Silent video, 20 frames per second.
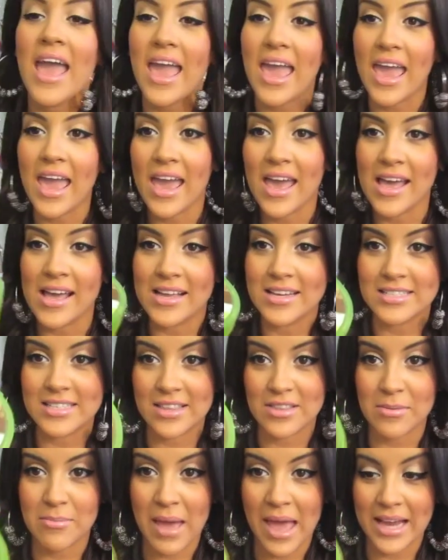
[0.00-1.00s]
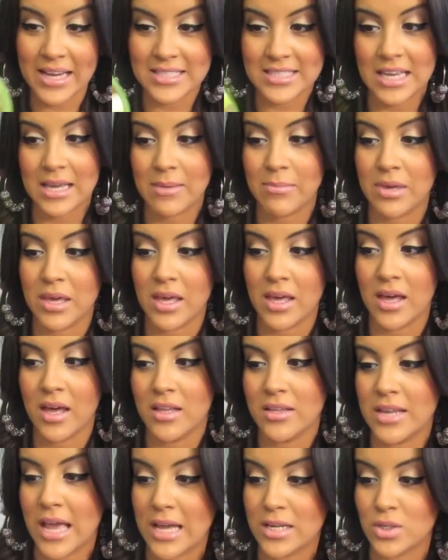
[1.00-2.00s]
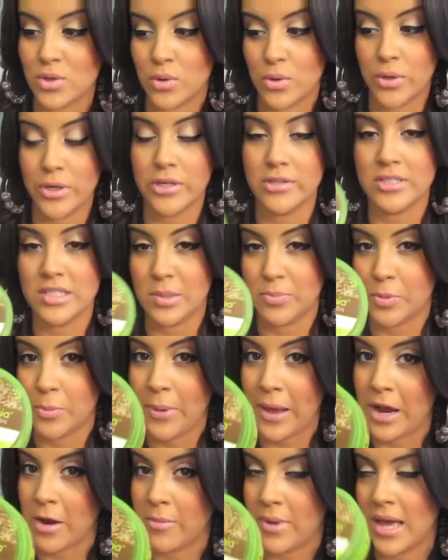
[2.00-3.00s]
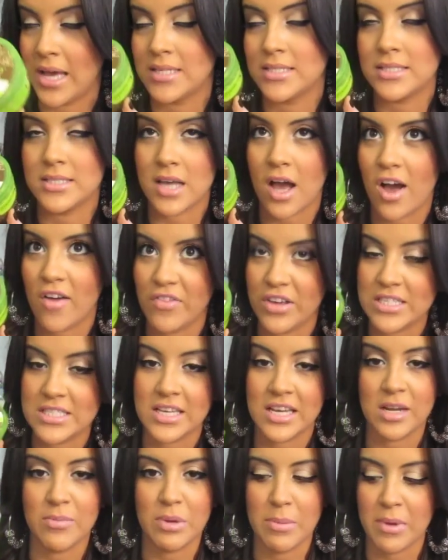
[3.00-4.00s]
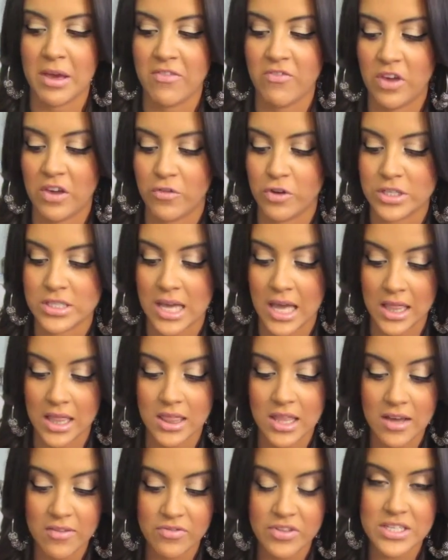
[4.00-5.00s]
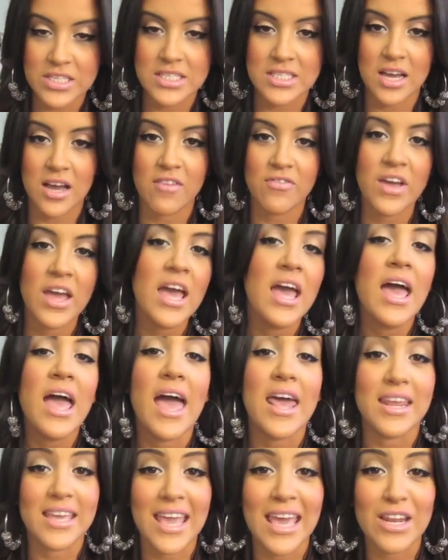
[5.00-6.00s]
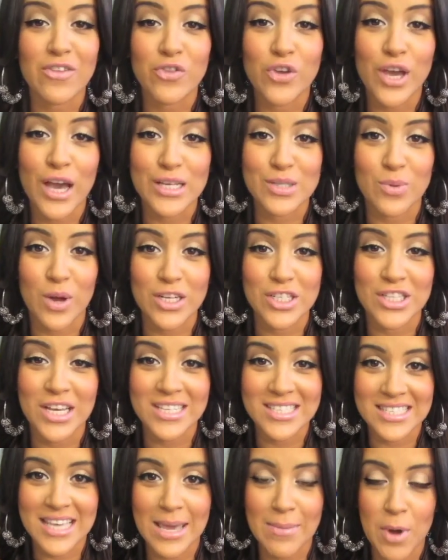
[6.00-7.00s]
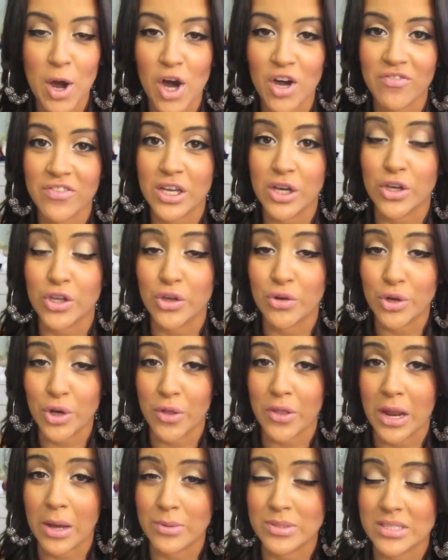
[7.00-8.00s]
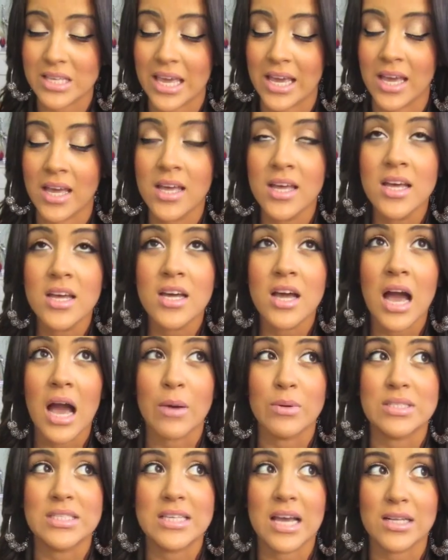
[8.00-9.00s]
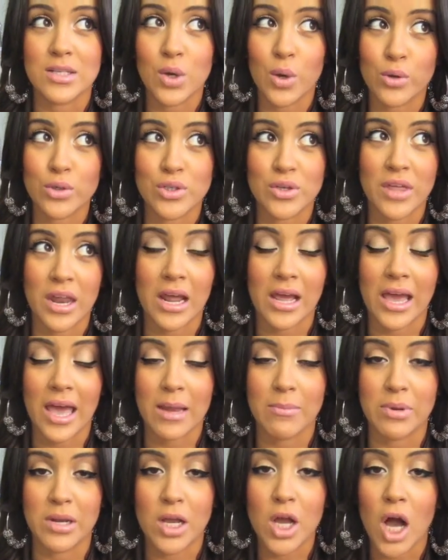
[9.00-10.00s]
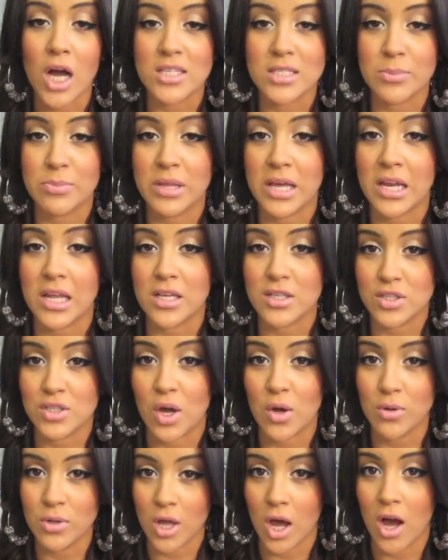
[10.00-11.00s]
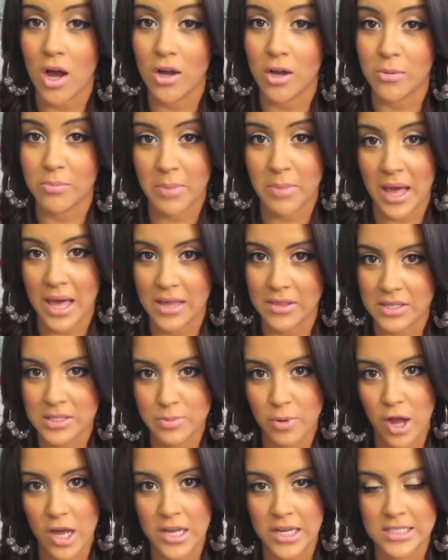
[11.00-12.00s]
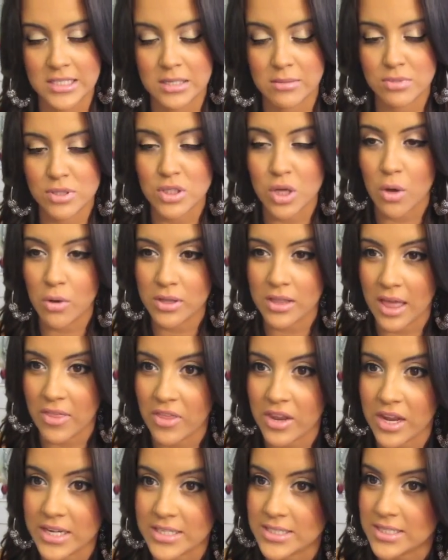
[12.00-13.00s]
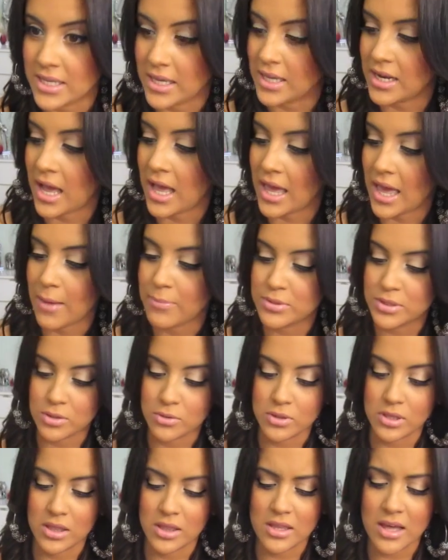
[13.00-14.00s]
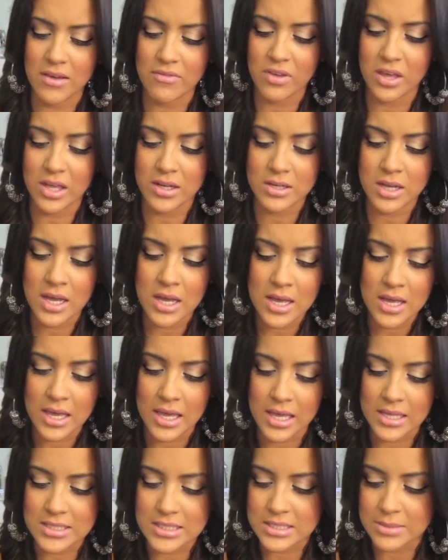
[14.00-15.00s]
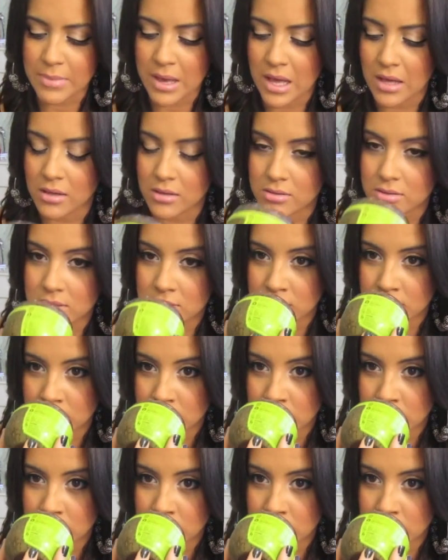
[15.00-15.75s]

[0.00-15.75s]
and the macadamia natural oil deep repair mask is obviously going to be my favorites. I love this stuff and again if you guys watched that same haul video you know that I was like I was I told you that I had been contemplating so long on buying this product and I'm so glad that I did. I absolutely love it. It smells